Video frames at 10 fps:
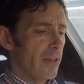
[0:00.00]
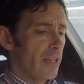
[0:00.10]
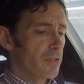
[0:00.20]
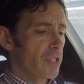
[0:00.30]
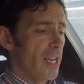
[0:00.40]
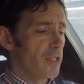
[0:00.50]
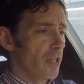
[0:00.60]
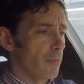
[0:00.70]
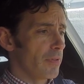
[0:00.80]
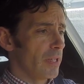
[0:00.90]
then, I've set
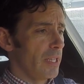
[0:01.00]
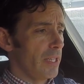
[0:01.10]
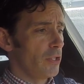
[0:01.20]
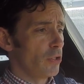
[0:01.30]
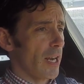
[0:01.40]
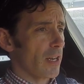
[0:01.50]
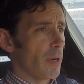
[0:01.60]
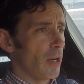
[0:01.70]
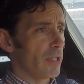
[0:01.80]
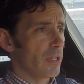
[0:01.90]
up the track
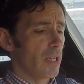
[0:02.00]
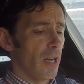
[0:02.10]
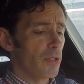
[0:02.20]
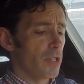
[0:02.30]
mode in the car, so